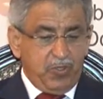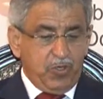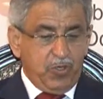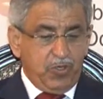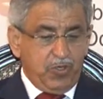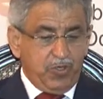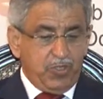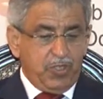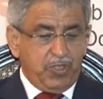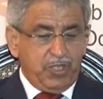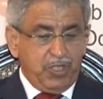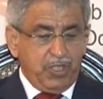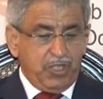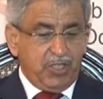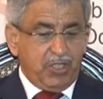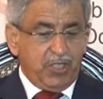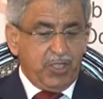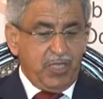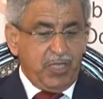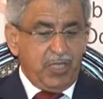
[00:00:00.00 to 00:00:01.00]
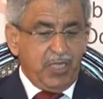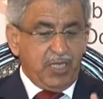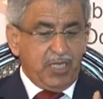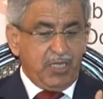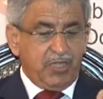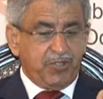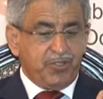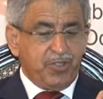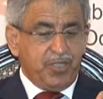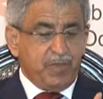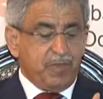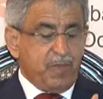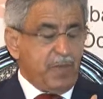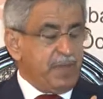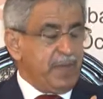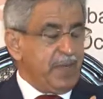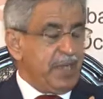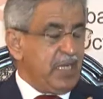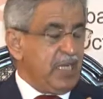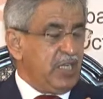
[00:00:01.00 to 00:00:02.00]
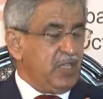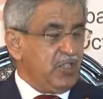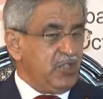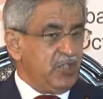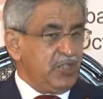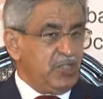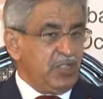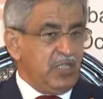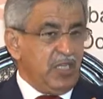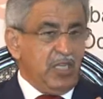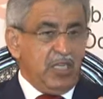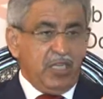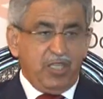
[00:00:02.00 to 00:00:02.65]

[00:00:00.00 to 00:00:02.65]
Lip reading: consideration the country's population,